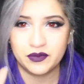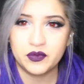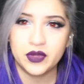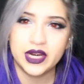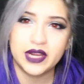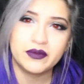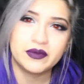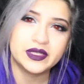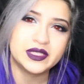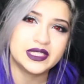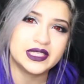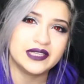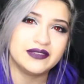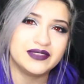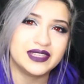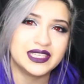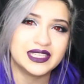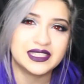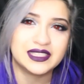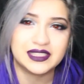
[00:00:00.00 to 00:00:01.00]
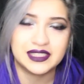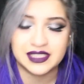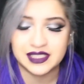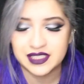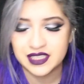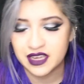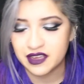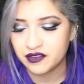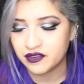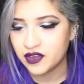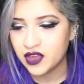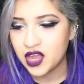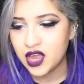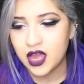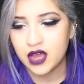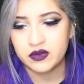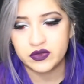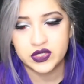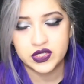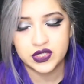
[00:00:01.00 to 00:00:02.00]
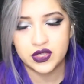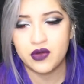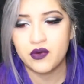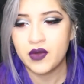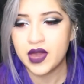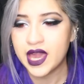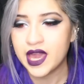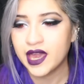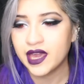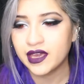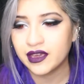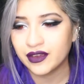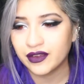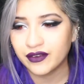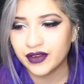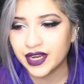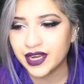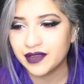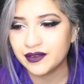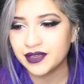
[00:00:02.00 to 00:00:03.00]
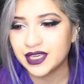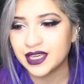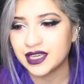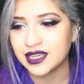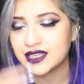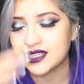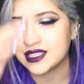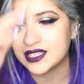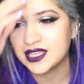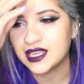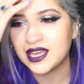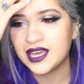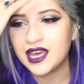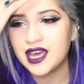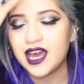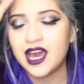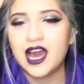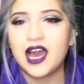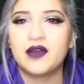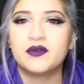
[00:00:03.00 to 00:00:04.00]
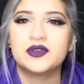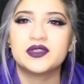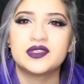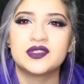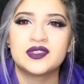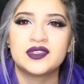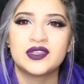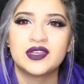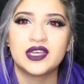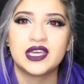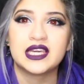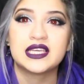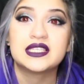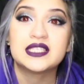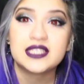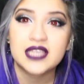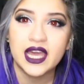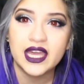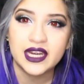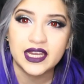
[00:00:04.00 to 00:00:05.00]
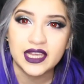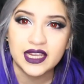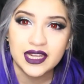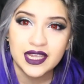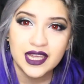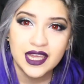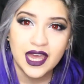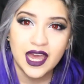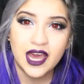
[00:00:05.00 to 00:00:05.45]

When I received the stuff, I was so angry because I was excited.